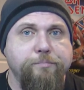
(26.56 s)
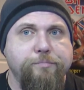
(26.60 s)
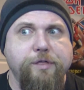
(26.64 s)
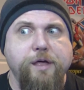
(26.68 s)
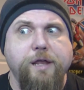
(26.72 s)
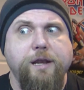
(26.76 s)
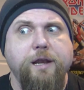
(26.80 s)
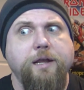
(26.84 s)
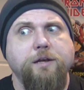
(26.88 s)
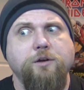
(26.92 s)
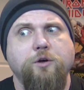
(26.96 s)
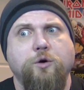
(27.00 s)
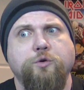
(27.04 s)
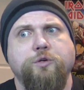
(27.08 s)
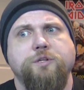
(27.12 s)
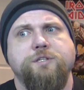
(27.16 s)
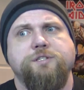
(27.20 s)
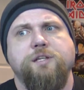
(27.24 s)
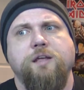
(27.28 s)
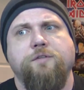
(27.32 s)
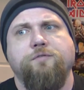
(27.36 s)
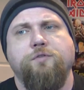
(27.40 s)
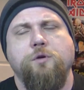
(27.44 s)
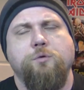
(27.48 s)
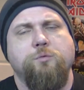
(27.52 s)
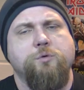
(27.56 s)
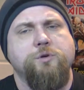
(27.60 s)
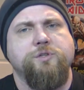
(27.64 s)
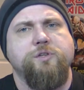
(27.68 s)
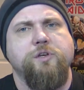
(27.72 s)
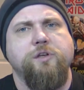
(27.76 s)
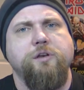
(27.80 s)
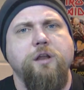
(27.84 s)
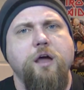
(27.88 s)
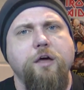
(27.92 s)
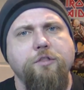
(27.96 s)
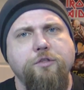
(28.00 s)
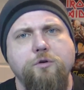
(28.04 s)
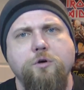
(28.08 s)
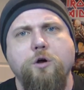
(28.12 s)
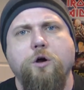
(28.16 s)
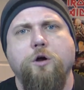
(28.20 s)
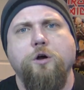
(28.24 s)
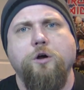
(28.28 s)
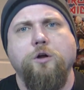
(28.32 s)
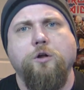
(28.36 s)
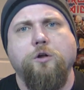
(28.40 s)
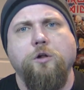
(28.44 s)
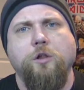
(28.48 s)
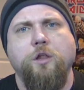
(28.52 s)
then I noticed that there was another
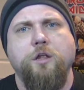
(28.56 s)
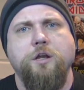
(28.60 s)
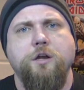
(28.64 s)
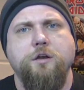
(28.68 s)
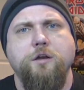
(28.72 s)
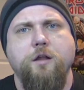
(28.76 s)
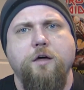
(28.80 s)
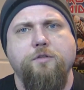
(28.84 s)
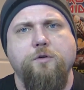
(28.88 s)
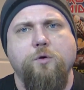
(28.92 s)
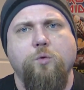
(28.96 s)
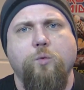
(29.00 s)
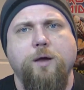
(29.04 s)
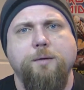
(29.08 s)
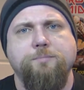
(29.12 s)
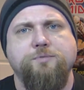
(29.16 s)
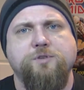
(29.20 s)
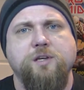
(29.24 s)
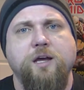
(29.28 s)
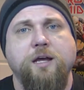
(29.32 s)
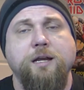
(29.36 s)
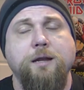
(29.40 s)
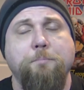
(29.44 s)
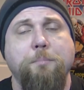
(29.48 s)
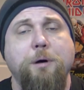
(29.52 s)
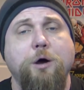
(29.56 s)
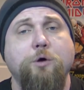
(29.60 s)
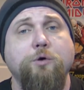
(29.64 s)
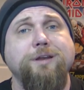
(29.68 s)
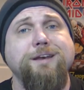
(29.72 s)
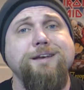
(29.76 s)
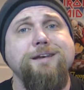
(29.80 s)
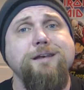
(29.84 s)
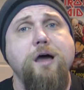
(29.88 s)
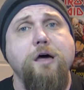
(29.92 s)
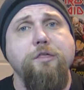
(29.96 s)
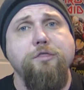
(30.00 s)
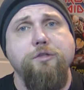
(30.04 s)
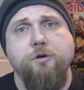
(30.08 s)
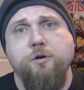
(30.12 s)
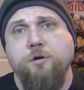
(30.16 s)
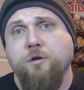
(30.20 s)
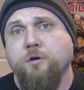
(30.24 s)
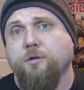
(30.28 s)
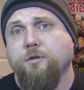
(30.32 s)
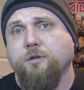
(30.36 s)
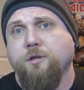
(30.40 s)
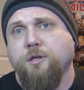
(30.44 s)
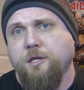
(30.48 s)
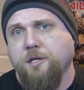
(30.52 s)
article on another website about
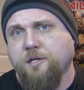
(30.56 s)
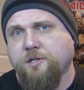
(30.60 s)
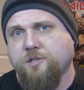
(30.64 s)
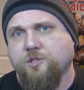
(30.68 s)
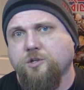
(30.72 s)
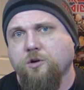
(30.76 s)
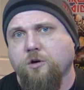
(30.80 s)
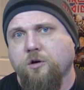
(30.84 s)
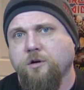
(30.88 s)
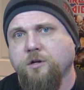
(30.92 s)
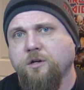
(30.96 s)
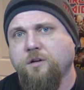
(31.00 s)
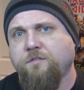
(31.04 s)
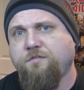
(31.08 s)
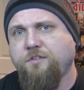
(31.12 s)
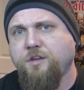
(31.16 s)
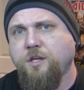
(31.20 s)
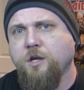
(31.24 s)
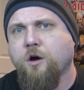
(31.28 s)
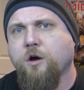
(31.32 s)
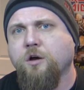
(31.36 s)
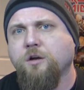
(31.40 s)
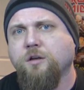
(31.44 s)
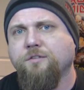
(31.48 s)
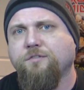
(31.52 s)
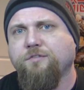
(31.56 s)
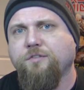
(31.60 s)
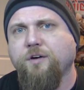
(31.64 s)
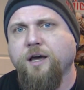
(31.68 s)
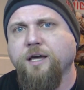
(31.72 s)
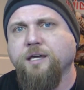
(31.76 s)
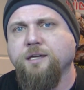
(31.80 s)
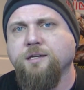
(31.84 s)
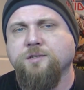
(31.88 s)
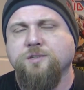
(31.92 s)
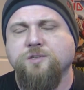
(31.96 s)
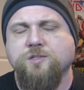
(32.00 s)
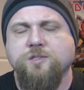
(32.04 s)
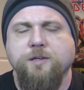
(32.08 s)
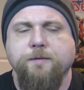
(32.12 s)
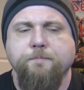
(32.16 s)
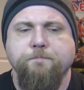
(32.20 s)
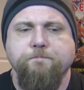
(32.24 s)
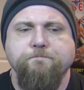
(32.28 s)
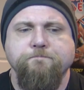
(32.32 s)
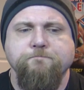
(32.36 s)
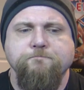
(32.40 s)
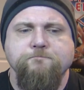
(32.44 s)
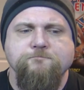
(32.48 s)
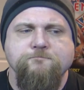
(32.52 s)
another kickstarted VR device.
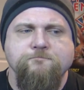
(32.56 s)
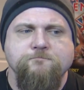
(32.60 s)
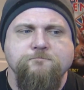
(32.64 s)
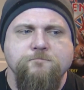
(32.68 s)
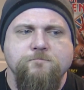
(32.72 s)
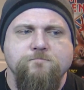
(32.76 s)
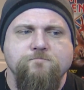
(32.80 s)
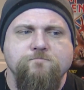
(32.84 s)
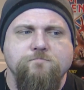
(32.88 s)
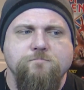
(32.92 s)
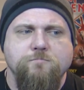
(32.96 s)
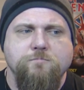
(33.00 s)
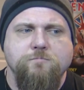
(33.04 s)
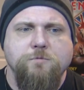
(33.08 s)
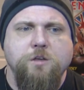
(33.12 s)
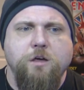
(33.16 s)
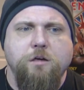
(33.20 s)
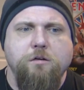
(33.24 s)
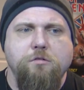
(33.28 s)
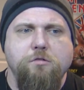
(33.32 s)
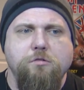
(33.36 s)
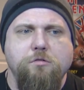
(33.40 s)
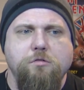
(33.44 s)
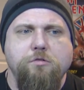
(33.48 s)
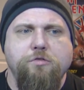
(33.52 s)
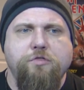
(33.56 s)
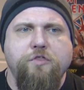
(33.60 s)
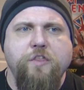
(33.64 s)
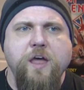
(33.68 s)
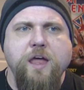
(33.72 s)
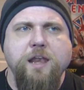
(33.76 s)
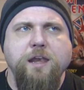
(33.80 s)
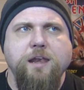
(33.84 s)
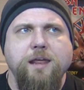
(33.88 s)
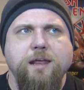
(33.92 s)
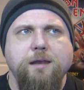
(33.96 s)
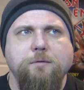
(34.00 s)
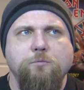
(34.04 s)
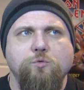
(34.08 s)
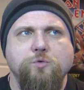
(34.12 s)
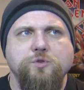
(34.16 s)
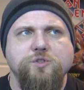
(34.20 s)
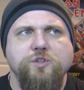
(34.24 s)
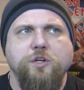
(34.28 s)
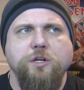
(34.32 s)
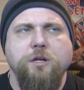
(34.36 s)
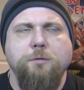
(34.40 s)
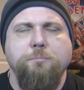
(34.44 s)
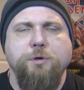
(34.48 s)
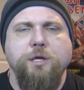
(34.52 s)
Then it was
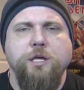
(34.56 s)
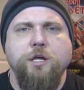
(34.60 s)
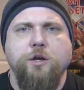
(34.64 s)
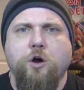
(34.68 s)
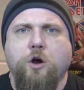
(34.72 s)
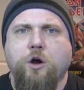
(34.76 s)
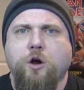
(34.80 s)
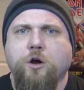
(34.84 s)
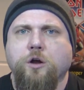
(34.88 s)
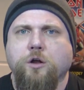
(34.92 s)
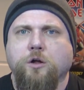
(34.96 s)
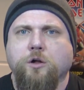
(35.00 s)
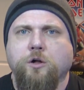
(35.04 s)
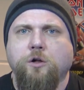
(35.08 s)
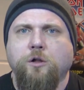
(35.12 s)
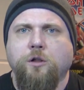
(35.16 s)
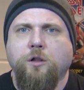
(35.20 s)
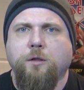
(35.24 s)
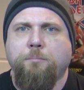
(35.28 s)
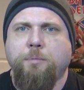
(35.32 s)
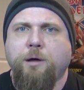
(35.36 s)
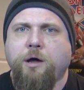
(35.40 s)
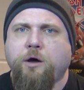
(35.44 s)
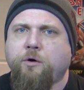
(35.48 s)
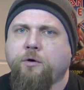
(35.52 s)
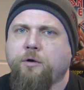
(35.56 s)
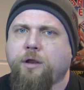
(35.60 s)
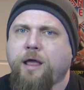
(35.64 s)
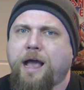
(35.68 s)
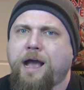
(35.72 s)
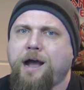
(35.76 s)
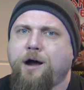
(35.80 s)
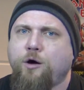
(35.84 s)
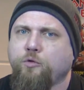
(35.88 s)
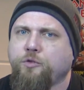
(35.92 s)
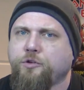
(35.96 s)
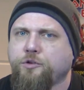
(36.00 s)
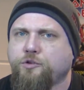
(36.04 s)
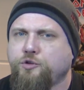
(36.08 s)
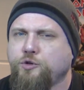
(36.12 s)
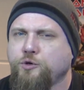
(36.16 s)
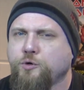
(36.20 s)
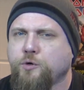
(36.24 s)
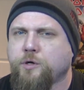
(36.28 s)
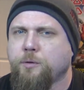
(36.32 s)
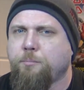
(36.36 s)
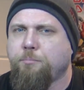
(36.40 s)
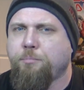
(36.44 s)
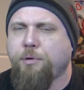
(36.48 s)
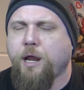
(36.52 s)
going to be an article about how the two
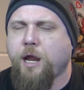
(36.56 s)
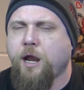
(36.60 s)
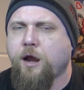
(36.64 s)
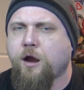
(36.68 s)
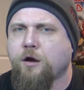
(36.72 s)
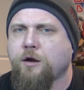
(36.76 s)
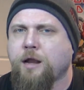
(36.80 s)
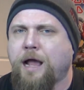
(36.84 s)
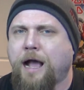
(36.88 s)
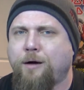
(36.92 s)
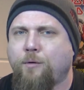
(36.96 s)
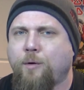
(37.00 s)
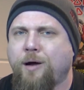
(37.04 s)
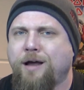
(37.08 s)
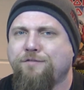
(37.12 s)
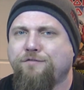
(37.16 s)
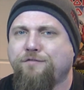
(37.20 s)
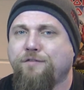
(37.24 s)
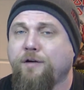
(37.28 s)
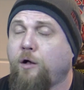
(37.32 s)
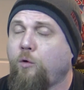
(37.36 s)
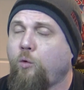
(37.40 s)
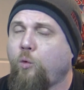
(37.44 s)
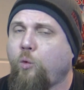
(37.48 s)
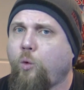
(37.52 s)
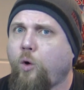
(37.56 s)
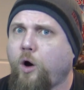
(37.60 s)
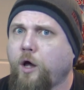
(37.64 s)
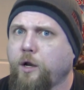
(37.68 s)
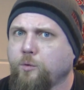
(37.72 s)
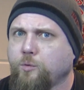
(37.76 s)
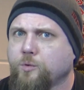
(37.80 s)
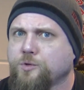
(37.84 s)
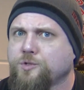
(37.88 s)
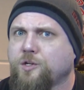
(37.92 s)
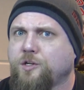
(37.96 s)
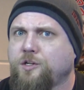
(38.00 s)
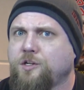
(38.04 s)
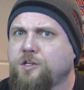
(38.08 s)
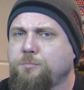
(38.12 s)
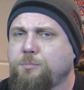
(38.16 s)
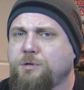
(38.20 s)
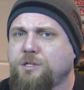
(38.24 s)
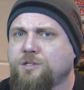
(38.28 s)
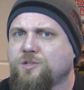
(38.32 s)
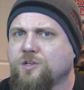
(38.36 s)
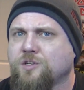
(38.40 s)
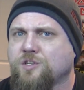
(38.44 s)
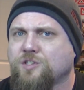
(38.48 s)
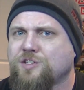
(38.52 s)
compared, how I felt one was going to be
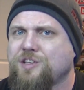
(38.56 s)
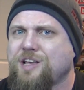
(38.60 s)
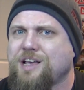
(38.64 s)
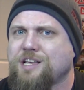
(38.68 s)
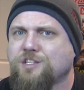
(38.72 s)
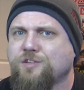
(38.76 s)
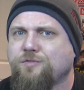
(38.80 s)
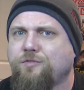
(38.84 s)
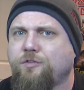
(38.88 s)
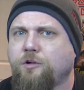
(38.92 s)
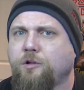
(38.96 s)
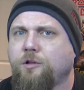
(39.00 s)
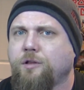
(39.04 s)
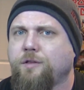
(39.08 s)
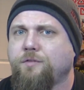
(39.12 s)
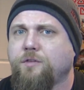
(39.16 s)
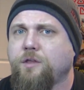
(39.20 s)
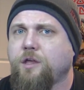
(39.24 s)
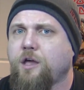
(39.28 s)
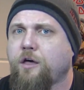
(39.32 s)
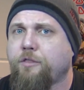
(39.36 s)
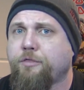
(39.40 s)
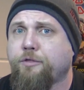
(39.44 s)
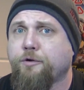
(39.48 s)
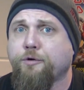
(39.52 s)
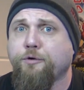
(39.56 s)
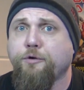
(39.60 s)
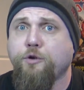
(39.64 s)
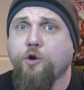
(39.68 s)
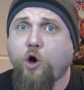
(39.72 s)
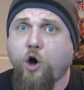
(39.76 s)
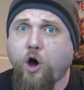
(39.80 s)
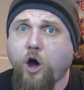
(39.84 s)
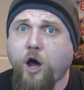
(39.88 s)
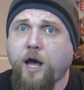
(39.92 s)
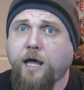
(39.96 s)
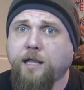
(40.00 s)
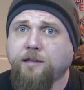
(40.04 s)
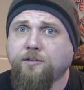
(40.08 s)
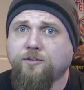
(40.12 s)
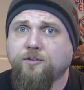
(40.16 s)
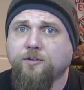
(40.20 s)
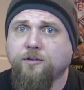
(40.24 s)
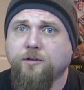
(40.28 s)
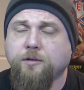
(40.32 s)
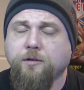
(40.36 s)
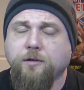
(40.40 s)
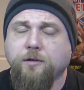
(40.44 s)
successful and the other not.